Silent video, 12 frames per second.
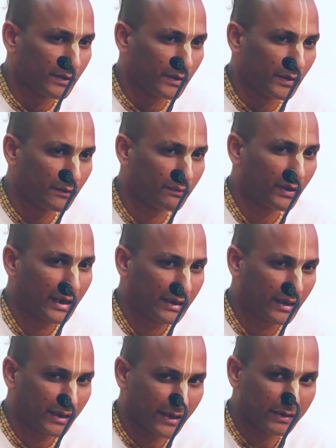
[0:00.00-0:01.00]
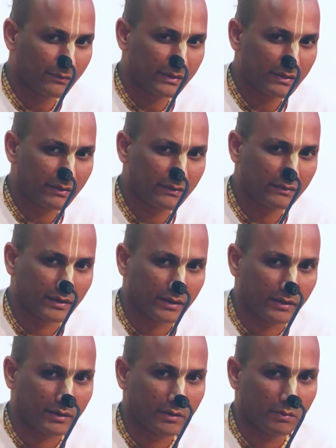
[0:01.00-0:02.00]
If I connect with this
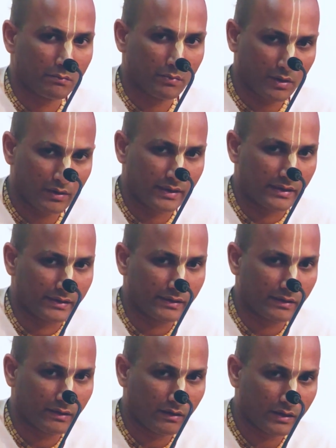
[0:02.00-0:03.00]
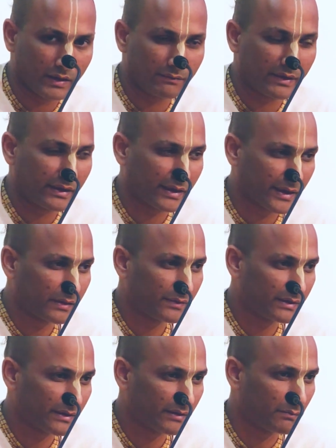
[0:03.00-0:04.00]
body, or if I connect
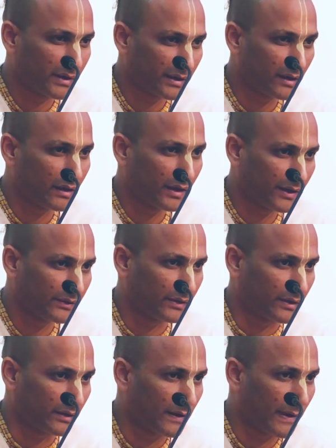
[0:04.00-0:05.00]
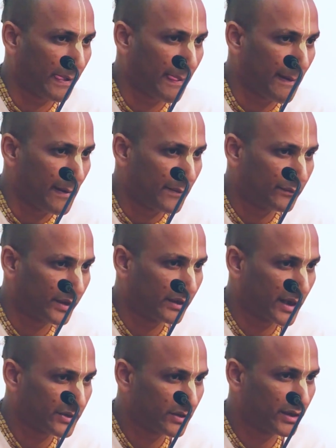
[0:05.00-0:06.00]
with this material nature, then
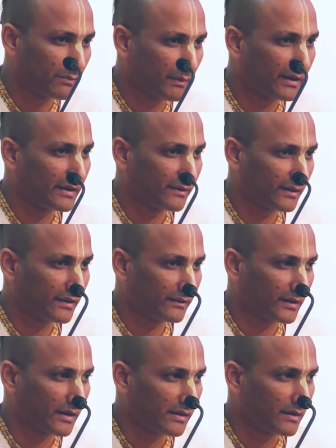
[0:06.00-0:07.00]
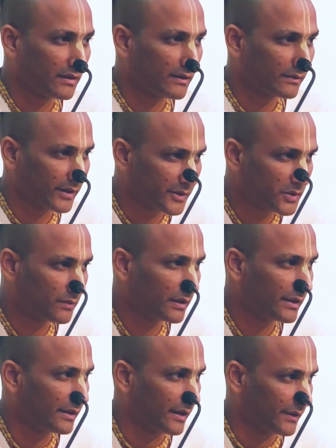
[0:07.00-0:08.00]
naturally my desires are
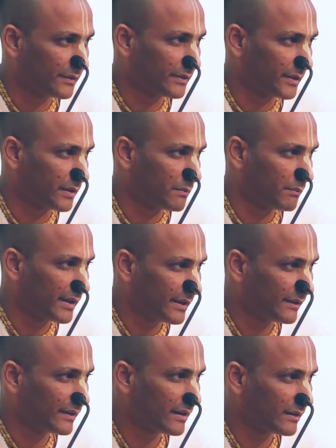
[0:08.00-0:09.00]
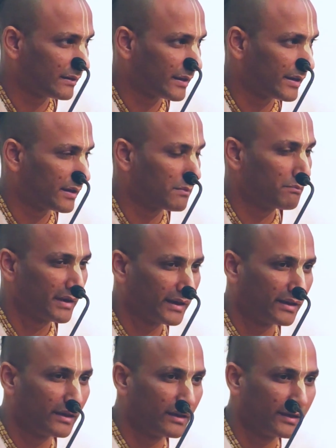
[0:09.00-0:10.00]
sensual in nature, my desires are
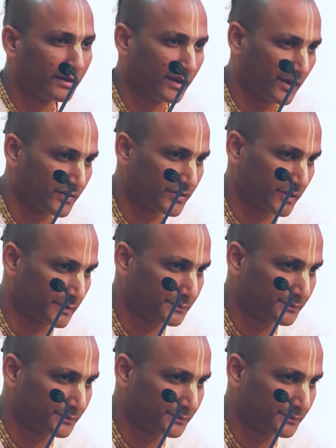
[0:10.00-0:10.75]
material in nature.